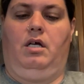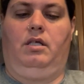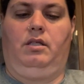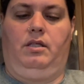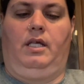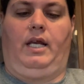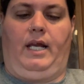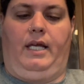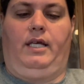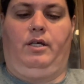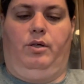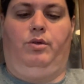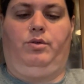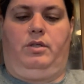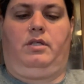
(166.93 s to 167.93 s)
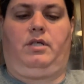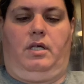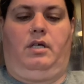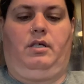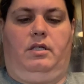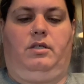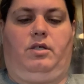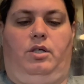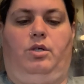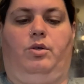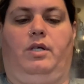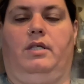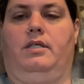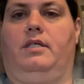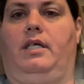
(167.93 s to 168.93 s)
that I used so you
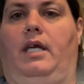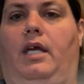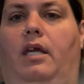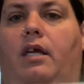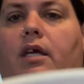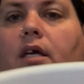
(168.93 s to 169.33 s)
can see.